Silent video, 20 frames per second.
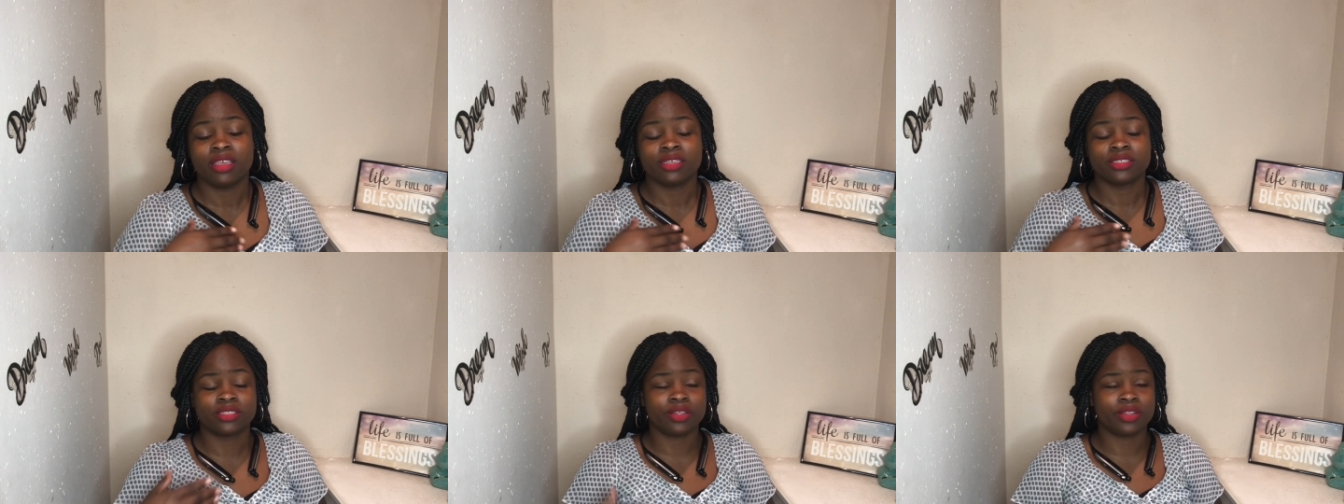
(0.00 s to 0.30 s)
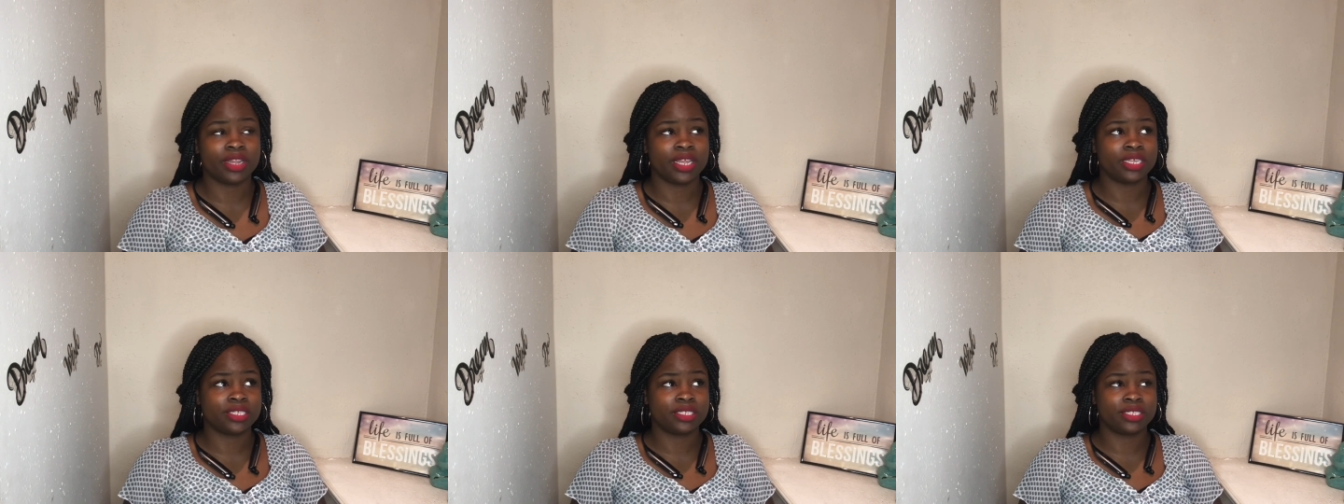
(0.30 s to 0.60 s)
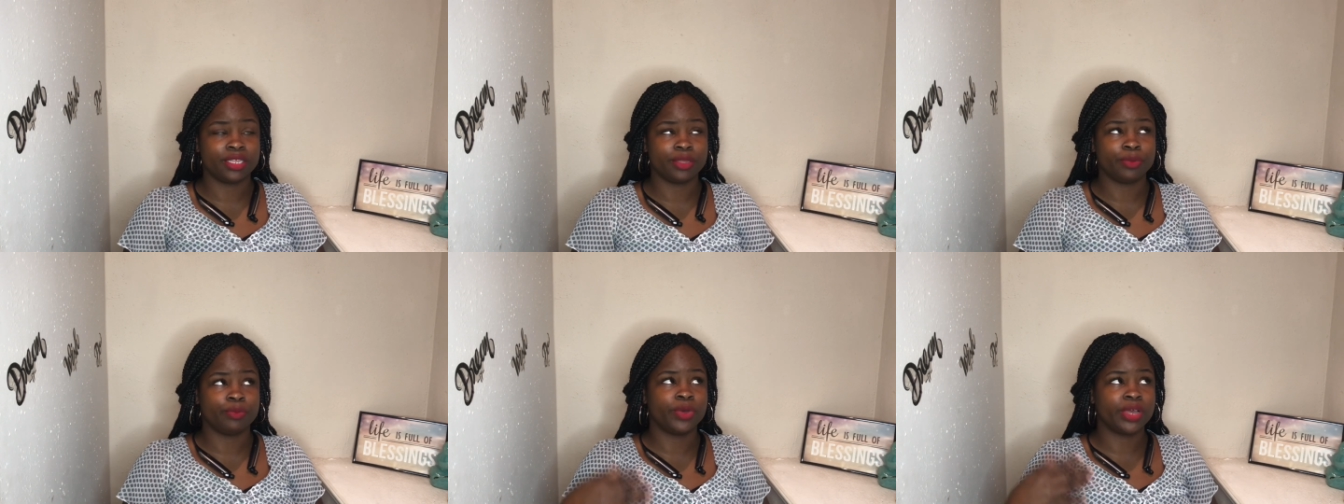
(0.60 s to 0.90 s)
So
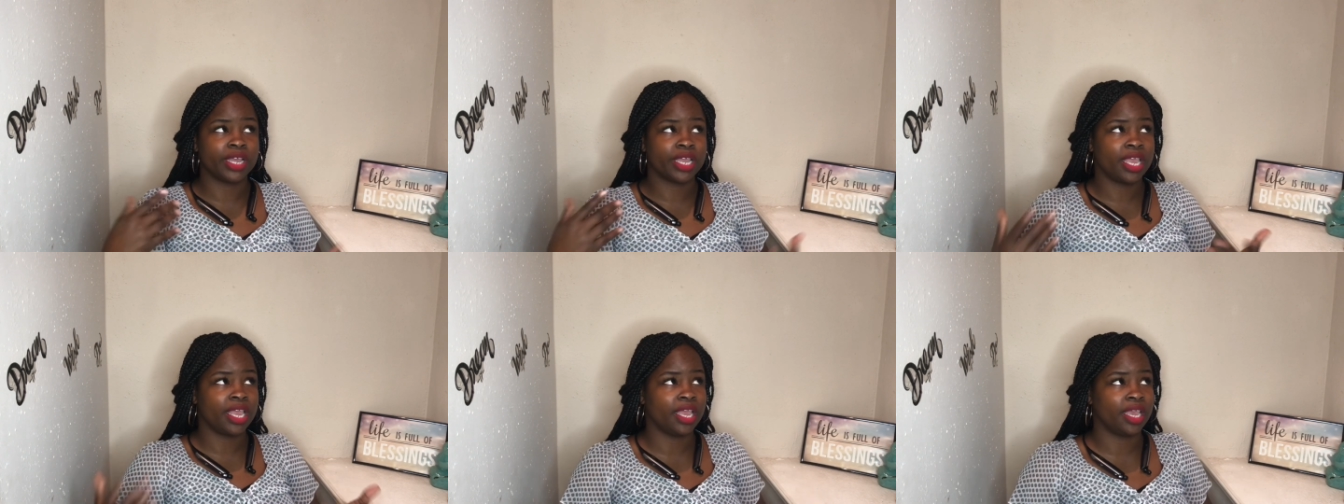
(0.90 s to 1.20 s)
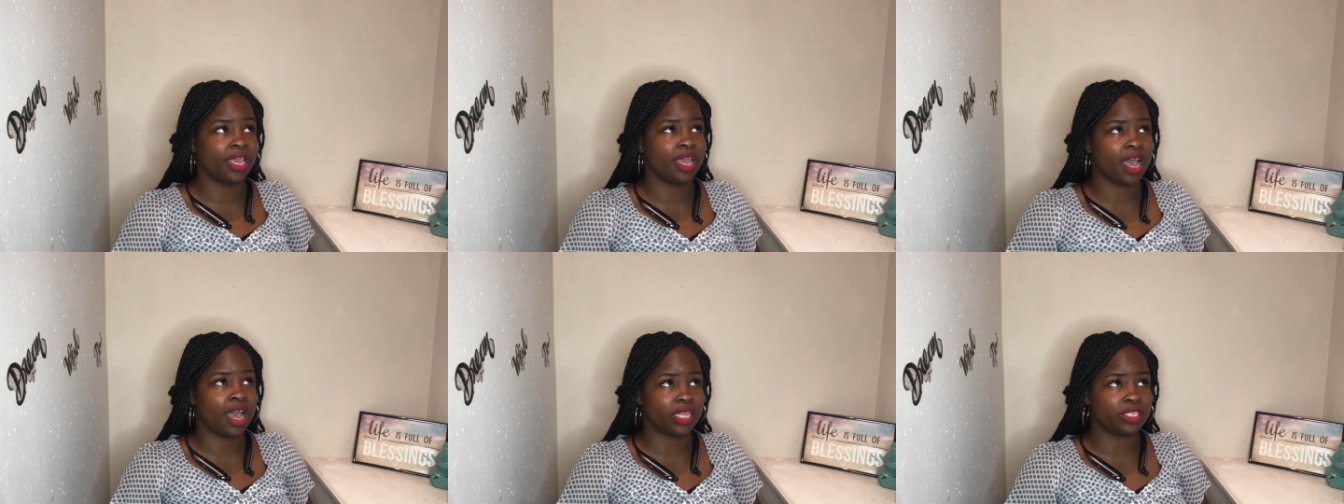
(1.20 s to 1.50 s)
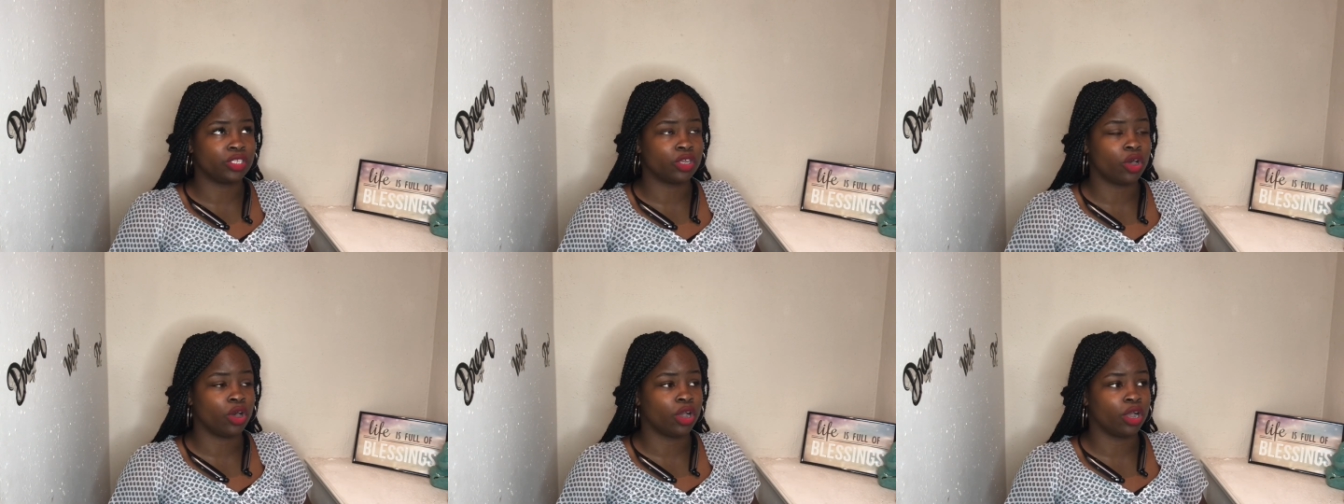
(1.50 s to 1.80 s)
let's see, what can't
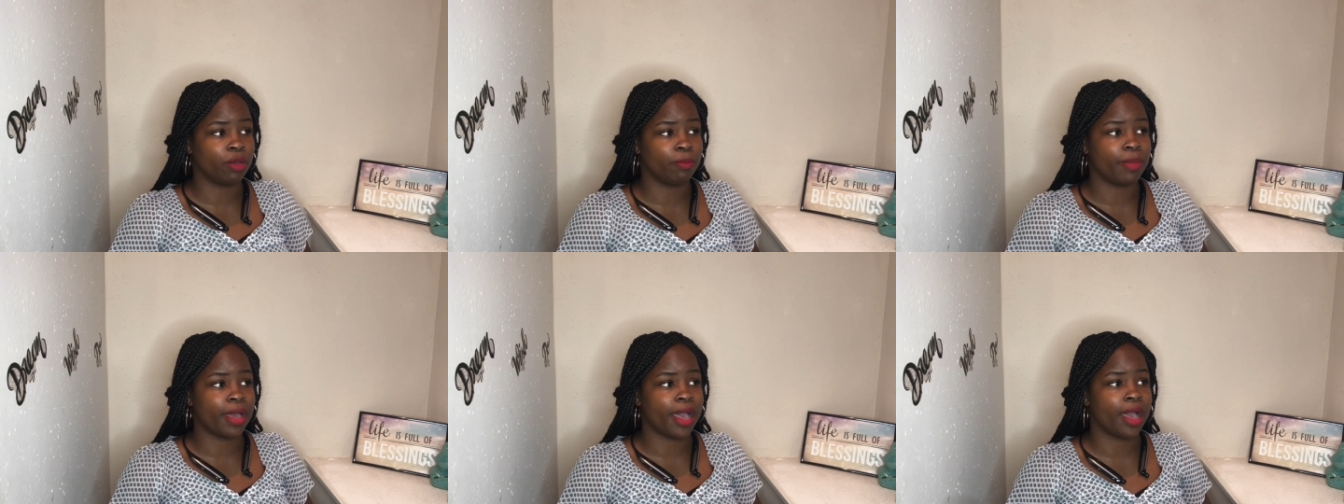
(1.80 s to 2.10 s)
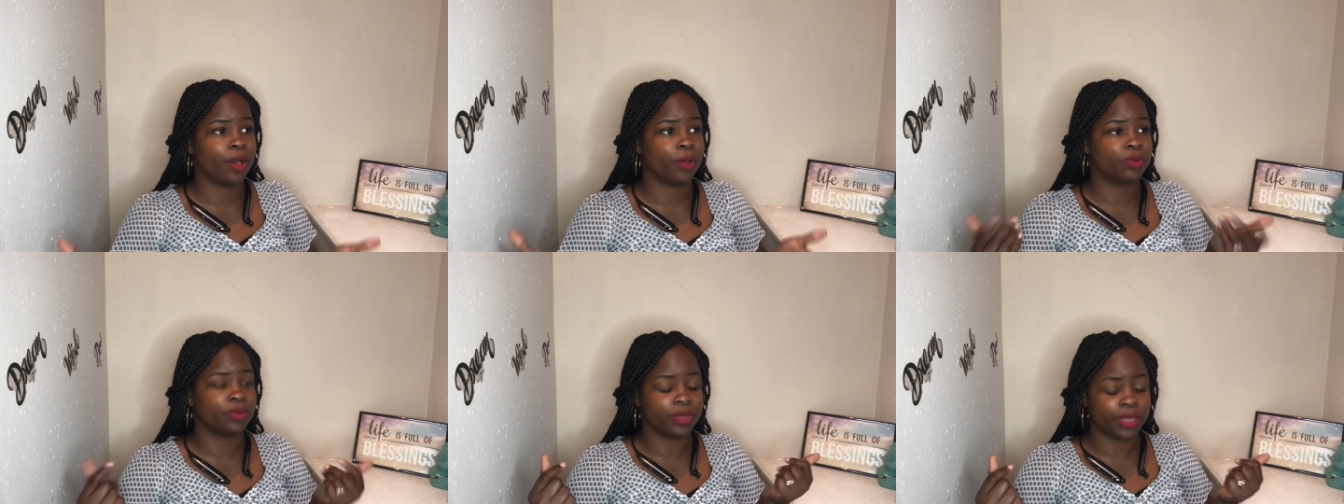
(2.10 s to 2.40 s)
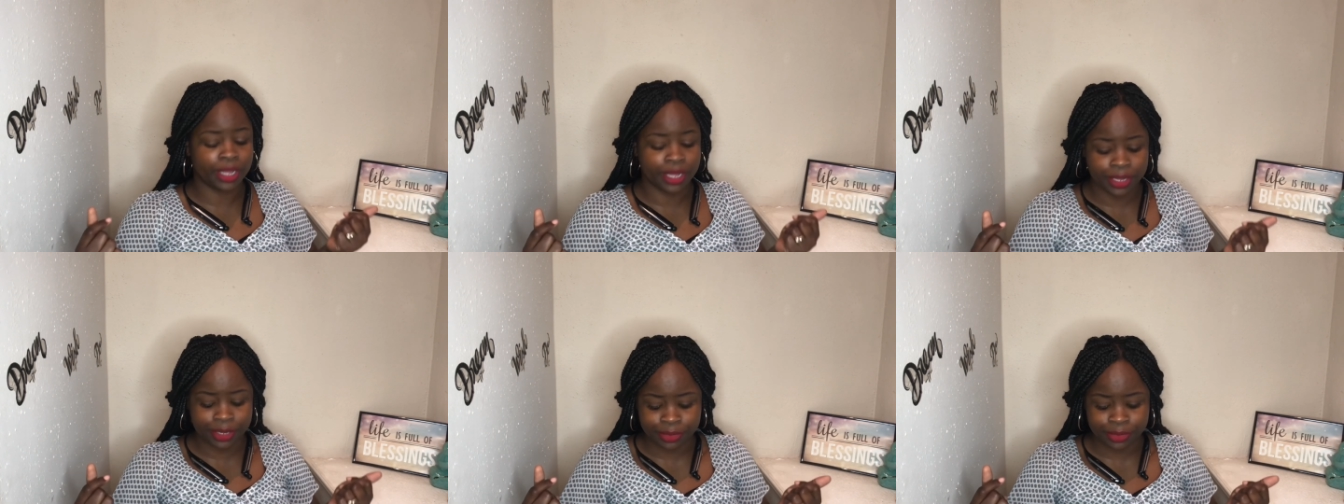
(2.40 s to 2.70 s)
I talk
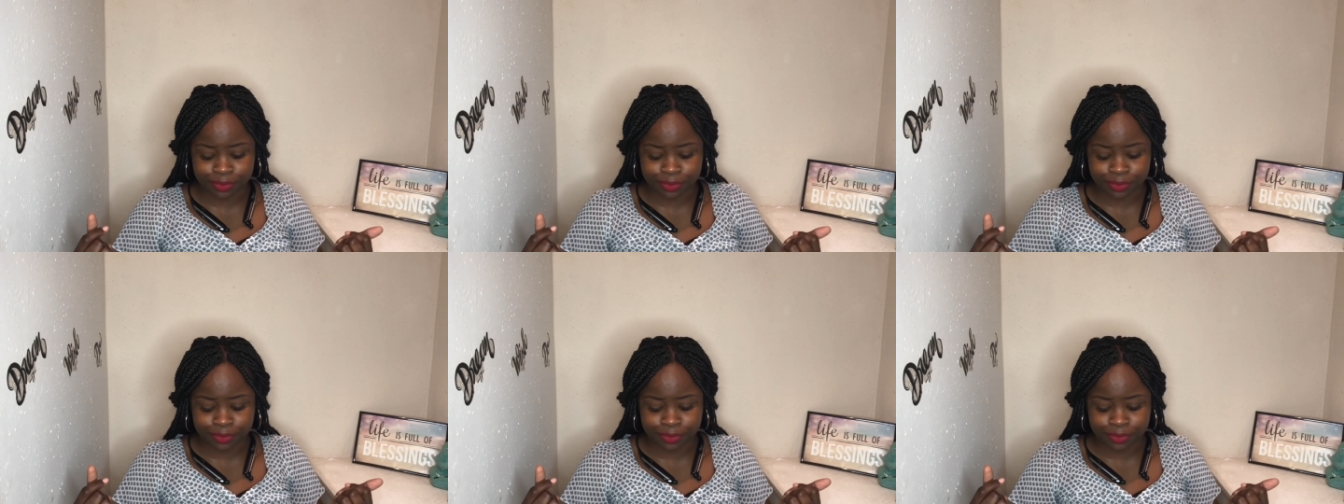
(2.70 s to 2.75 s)
about?